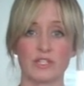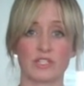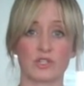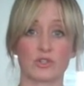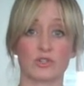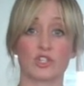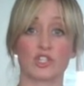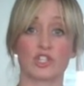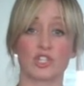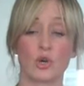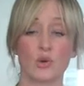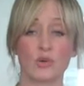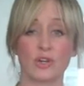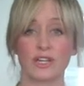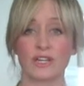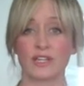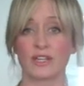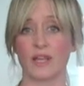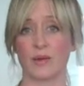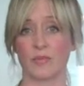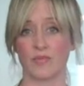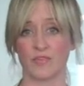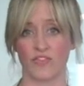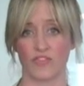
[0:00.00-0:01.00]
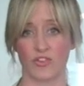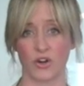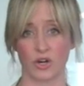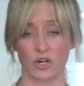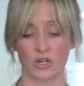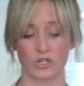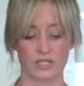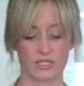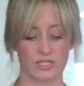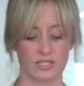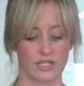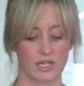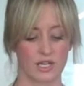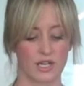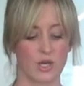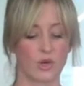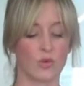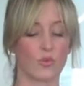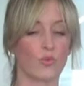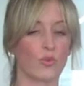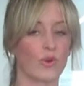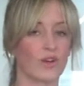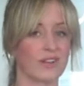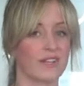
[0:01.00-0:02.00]
so soaking them first
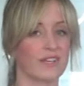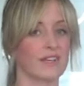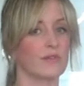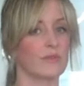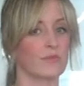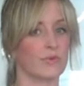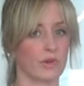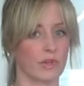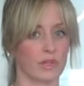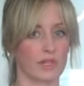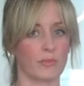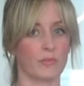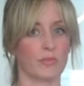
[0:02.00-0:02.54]
really